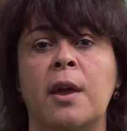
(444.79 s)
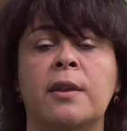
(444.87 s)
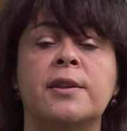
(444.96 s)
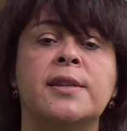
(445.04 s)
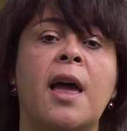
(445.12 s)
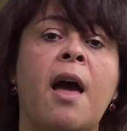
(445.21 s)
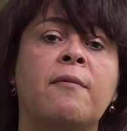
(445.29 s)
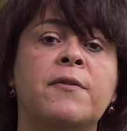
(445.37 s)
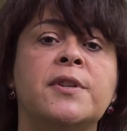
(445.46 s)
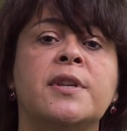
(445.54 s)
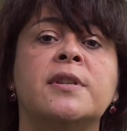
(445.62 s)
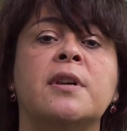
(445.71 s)
This
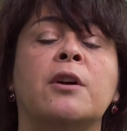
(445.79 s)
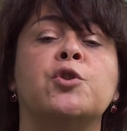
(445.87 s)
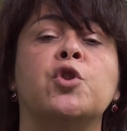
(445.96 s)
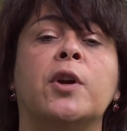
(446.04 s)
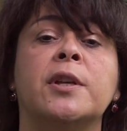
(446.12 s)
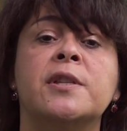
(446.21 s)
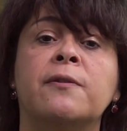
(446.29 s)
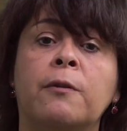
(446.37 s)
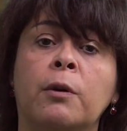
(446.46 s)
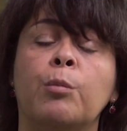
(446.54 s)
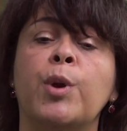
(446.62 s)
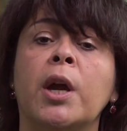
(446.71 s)
emphasis on
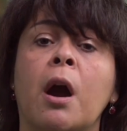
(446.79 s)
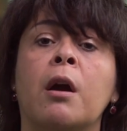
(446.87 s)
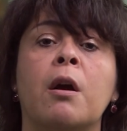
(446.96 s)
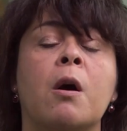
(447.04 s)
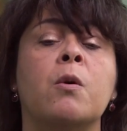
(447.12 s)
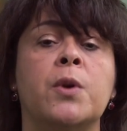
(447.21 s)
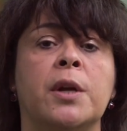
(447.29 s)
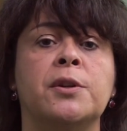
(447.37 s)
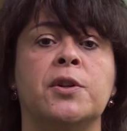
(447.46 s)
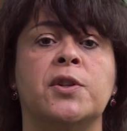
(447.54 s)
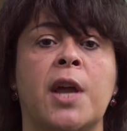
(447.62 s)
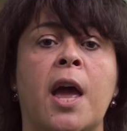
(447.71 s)
transforming our own
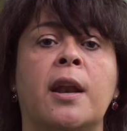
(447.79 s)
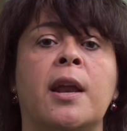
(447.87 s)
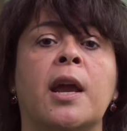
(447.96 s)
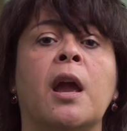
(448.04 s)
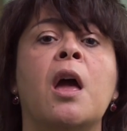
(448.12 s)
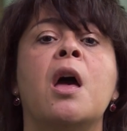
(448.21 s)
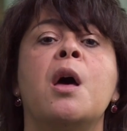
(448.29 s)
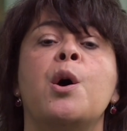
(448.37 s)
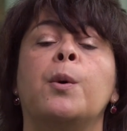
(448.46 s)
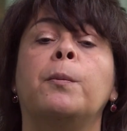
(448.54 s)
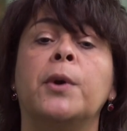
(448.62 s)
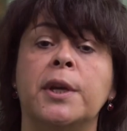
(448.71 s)
understanding
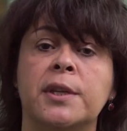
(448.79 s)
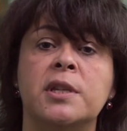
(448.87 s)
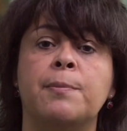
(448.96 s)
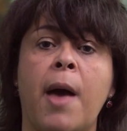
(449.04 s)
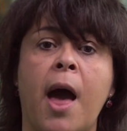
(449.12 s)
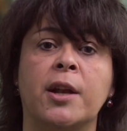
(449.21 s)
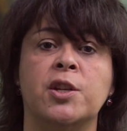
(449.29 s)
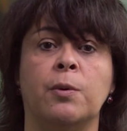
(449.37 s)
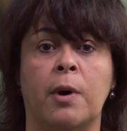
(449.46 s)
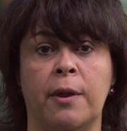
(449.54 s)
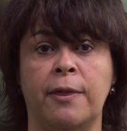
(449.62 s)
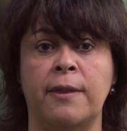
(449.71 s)
brings us back to
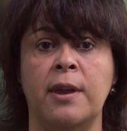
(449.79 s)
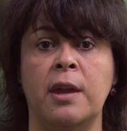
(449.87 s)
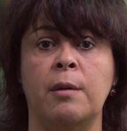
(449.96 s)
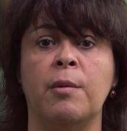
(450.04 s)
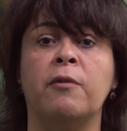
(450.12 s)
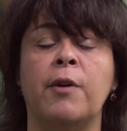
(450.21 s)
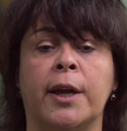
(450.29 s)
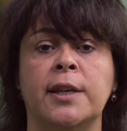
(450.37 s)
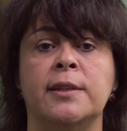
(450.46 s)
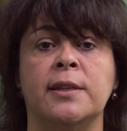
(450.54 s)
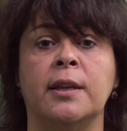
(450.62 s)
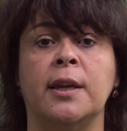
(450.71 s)
our theme of
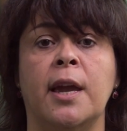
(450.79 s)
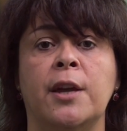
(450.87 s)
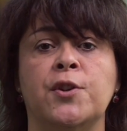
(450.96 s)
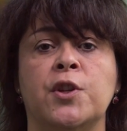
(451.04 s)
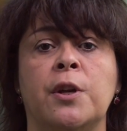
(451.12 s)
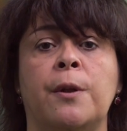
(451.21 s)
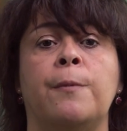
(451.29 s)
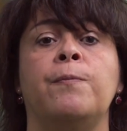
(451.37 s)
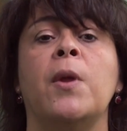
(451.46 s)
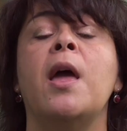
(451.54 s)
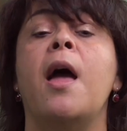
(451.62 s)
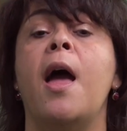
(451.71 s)
reconciliation
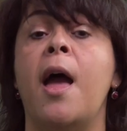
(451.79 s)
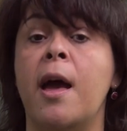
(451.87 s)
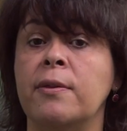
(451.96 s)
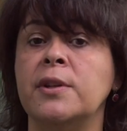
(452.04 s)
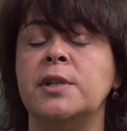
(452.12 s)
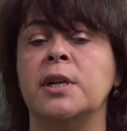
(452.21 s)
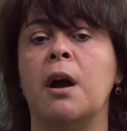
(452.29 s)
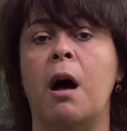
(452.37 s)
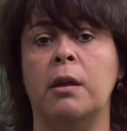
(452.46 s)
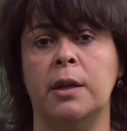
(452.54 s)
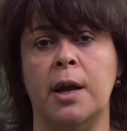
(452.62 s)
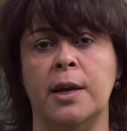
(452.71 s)
and the
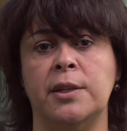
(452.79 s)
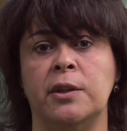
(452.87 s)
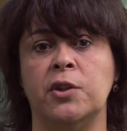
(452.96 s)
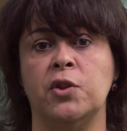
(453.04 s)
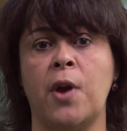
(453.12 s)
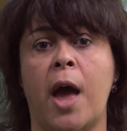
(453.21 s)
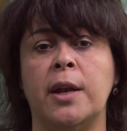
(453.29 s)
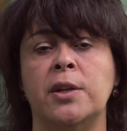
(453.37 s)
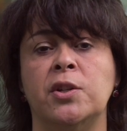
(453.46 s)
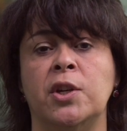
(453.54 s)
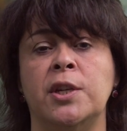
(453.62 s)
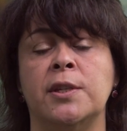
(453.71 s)
decolonizing
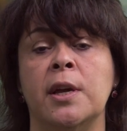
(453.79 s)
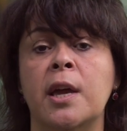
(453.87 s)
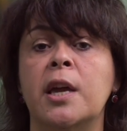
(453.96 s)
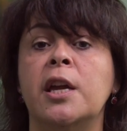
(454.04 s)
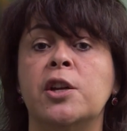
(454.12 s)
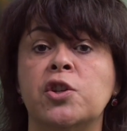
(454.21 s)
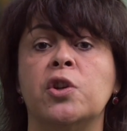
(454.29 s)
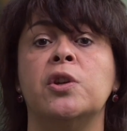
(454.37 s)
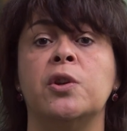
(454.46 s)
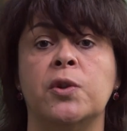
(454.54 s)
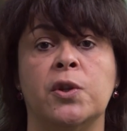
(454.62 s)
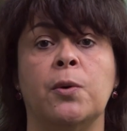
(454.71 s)
strategies
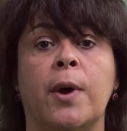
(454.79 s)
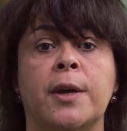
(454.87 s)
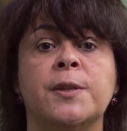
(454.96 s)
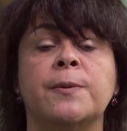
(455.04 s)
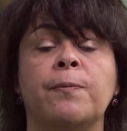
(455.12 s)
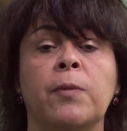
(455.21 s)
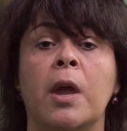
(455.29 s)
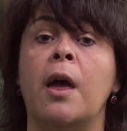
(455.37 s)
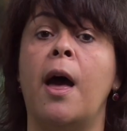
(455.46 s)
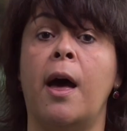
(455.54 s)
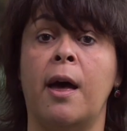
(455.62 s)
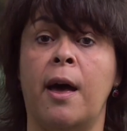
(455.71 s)
introduced to us
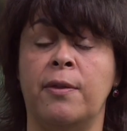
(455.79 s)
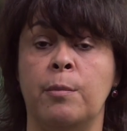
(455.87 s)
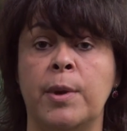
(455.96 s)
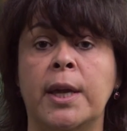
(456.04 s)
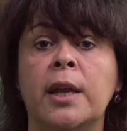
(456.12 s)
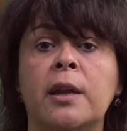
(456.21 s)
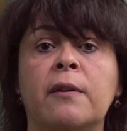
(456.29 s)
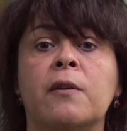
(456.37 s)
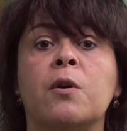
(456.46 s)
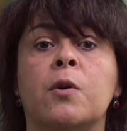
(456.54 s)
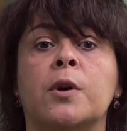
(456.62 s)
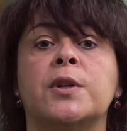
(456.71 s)
at the beginning of
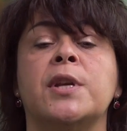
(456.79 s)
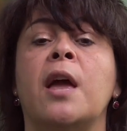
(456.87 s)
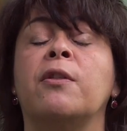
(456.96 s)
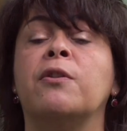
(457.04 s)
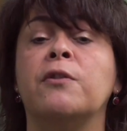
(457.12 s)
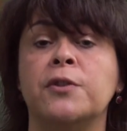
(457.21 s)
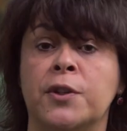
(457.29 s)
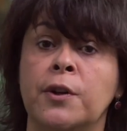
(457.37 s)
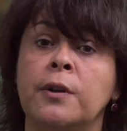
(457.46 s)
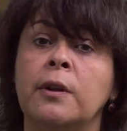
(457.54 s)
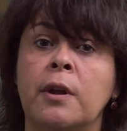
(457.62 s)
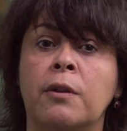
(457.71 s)
the course and
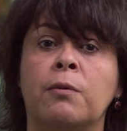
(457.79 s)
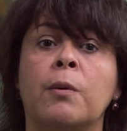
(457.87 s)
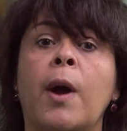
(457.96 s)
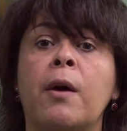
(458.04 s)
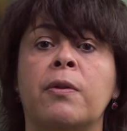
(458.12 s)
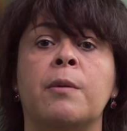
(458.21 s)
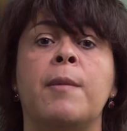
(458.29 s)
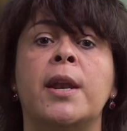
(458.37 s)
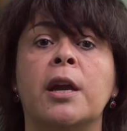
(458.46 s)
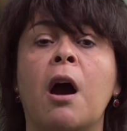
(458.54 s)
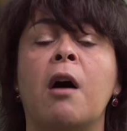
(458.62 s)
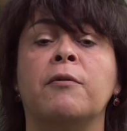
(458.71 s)
certainly throughout the
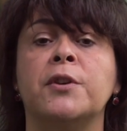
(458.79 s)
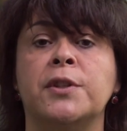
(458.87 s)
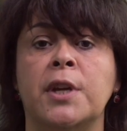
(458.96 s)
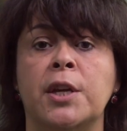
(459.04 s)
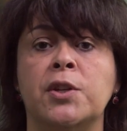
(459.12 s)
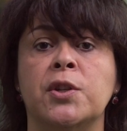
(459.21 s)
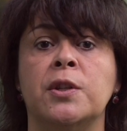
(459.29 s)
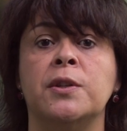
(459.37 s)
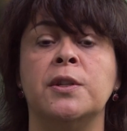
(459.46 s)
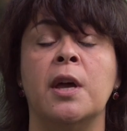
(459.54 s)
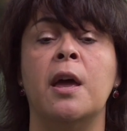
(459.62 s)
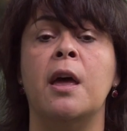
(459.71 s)
many
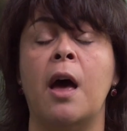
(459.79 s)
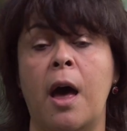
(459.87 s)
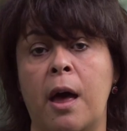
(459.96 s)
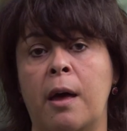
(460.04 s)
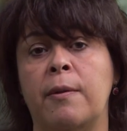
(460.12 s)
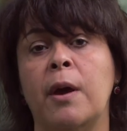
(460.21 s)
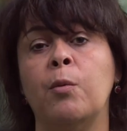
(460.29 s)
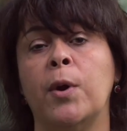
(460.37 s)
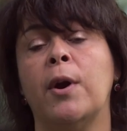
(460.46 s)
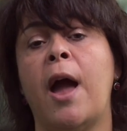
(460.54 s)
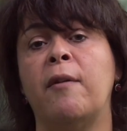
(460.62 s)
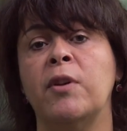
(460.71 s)
conversations that
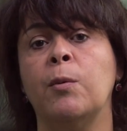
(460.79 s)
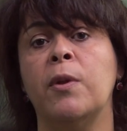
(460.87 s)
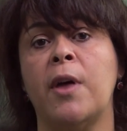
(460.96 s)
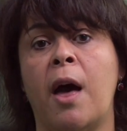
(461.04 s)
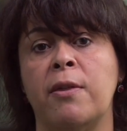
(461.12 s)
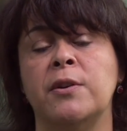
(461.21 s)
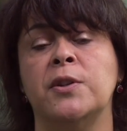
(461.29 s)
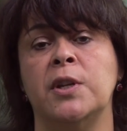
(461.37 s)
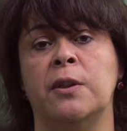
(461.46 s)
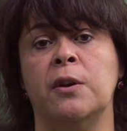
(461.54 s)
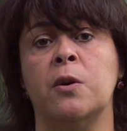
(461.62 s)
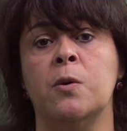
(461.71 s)
we're having with others
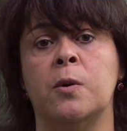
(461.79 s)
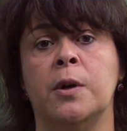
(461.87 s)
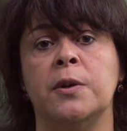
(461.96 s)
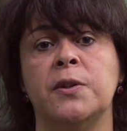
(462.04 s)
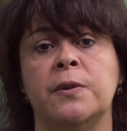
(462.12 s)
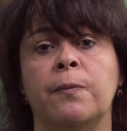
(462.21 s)
in the course.